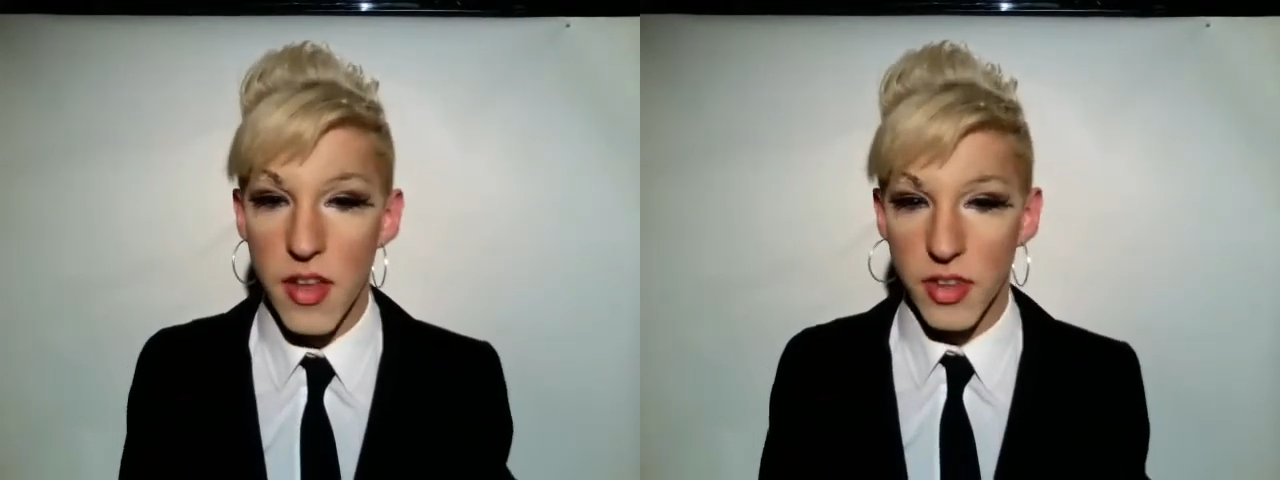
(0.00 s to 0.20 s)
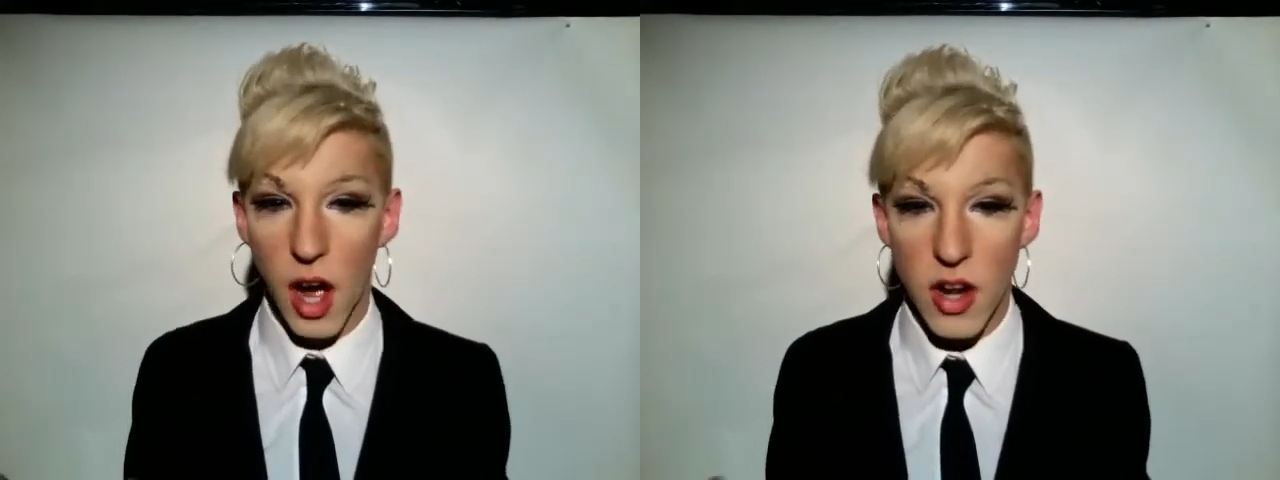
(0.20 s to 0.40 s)

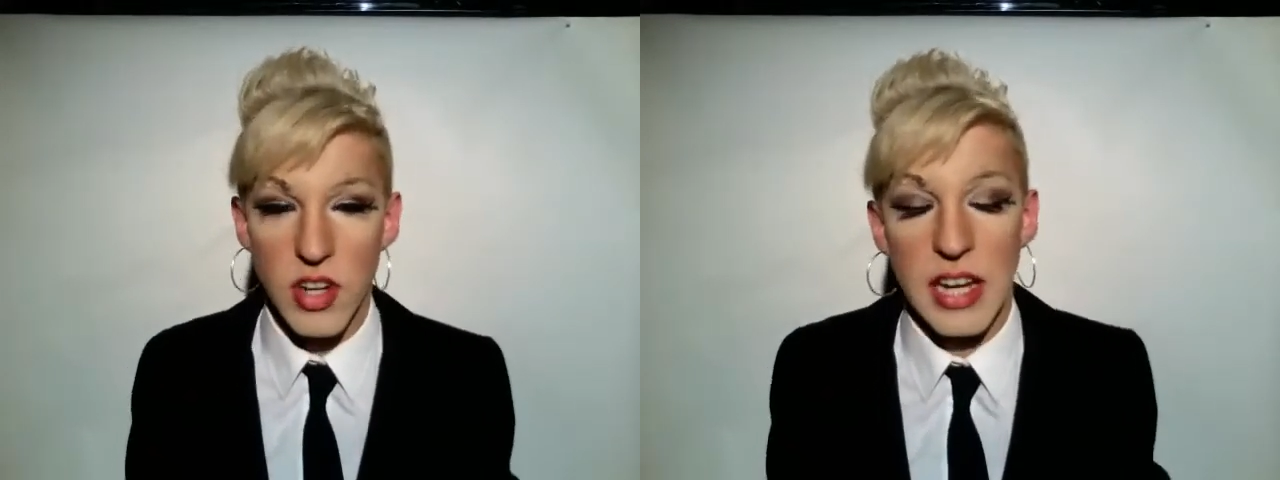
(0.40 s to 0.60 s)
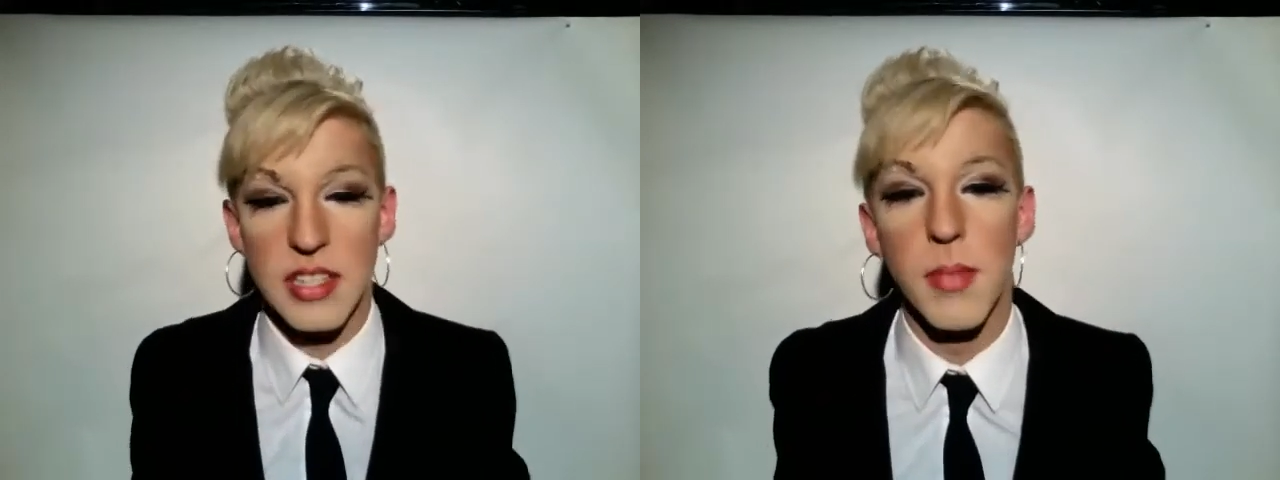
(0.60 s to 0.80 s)
the
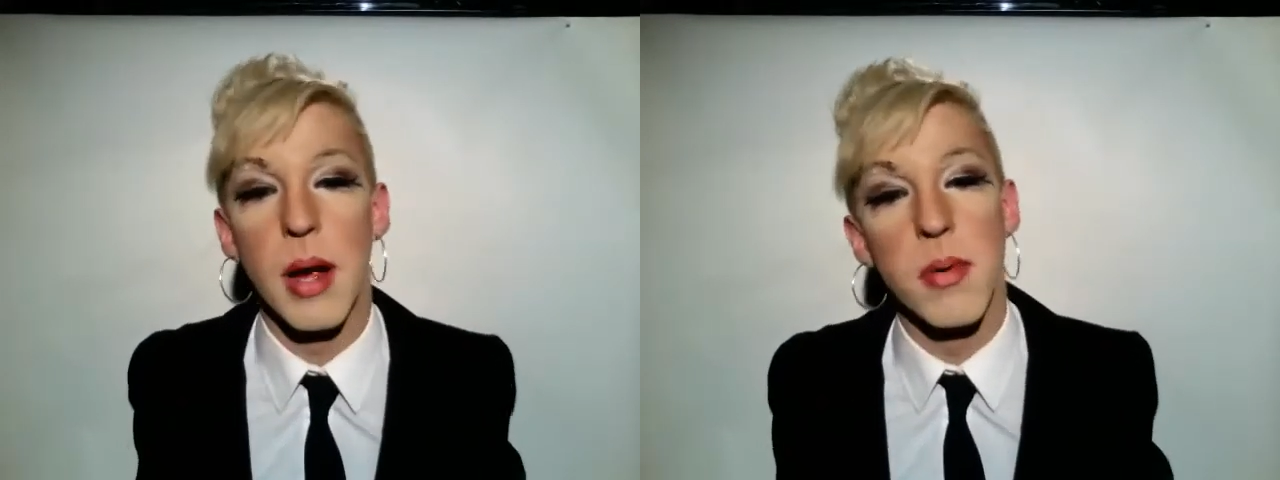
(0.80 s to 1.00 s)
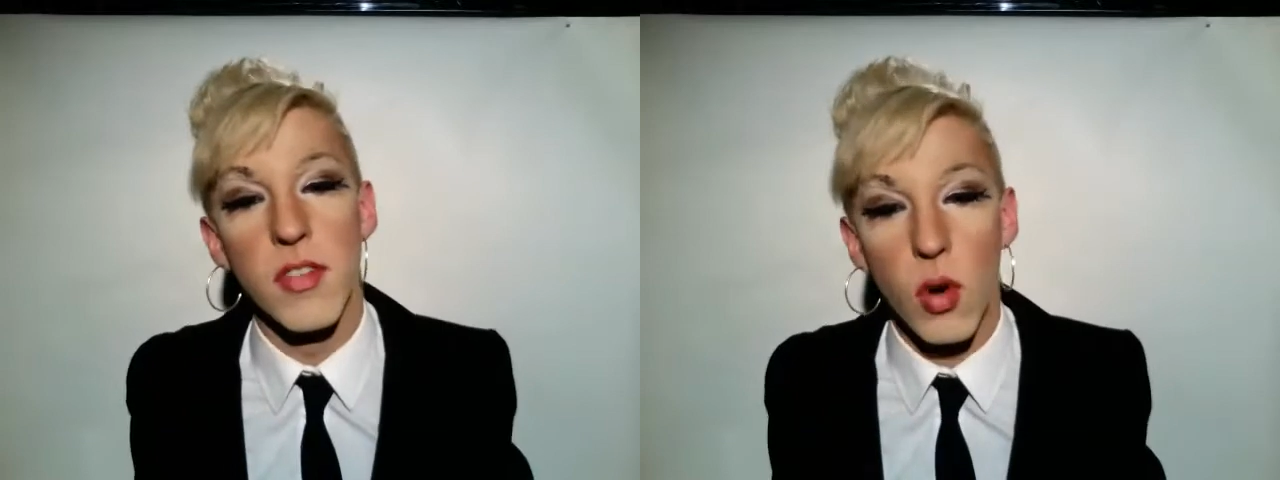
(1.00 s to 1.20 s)
contrast in
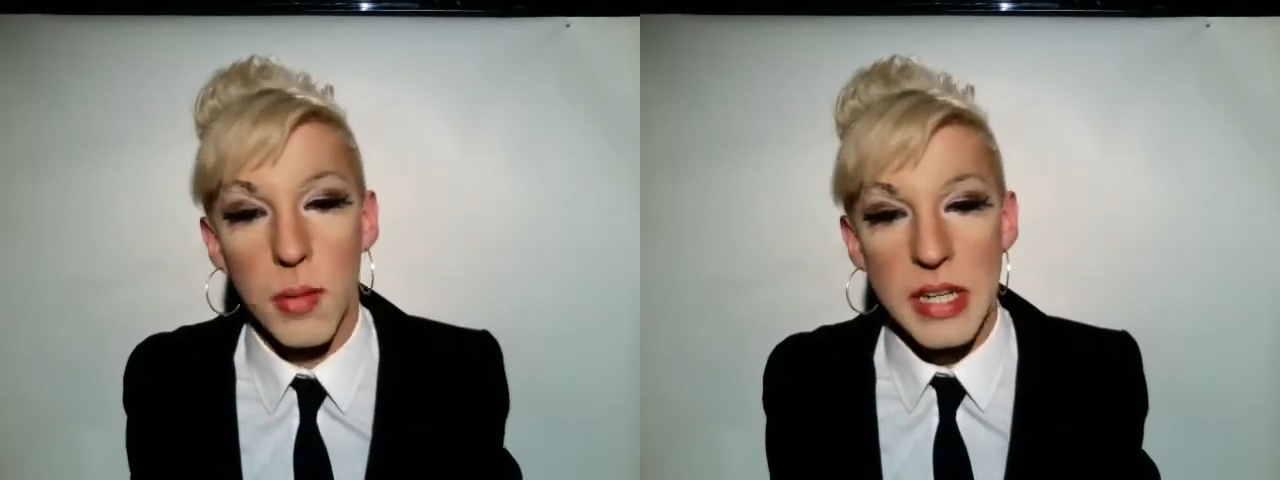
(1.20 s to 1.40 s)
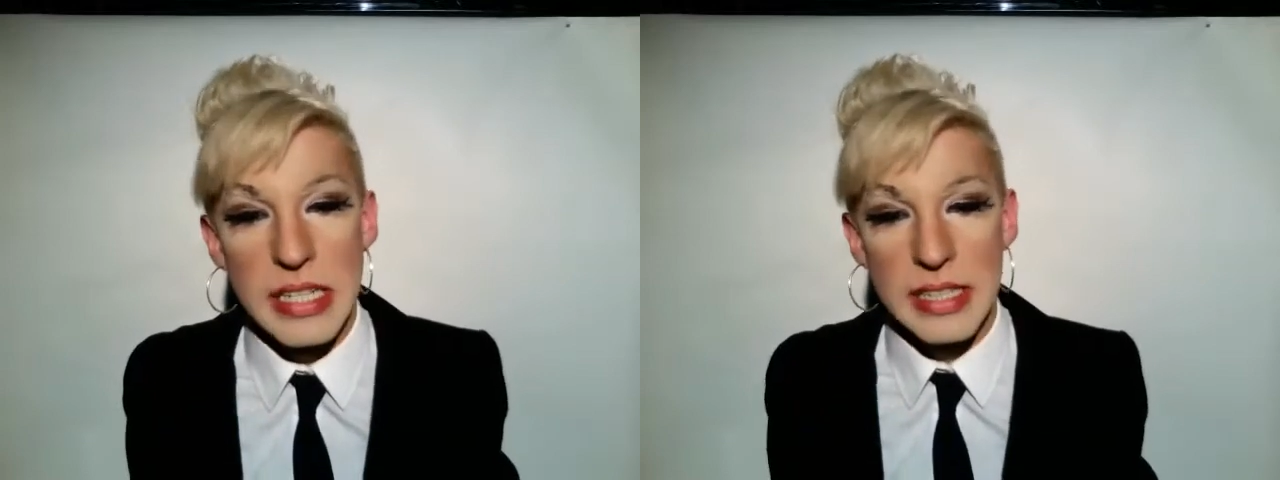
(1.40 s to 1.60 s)
my
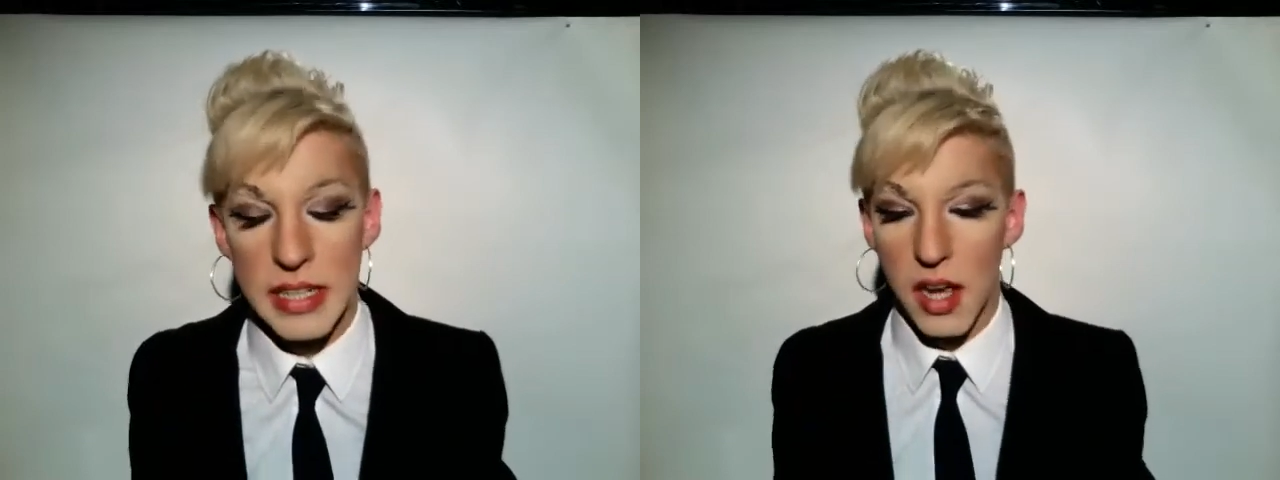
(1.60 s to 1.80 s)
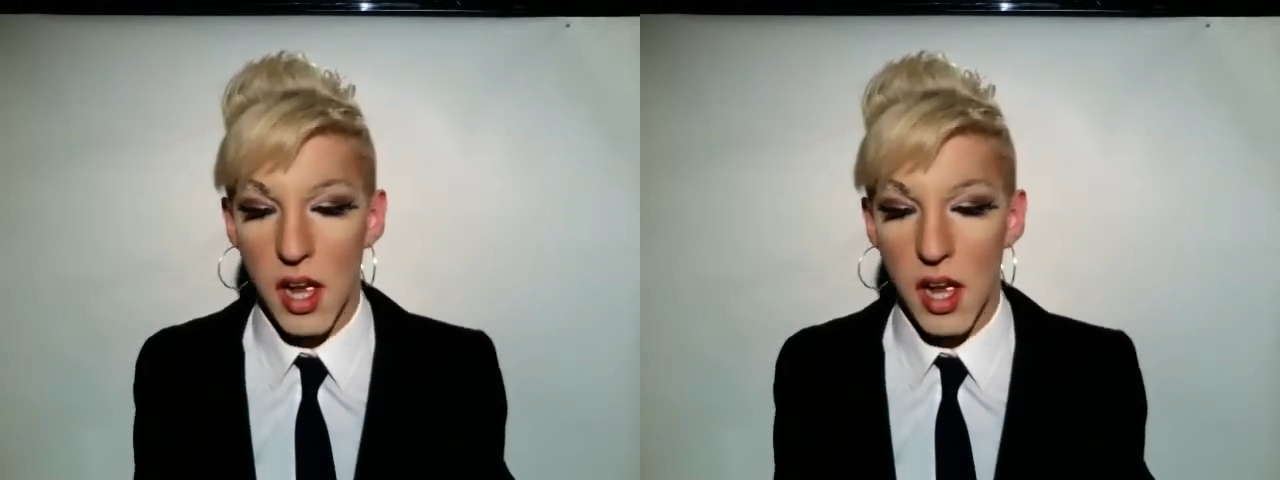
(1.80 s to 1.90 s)
performance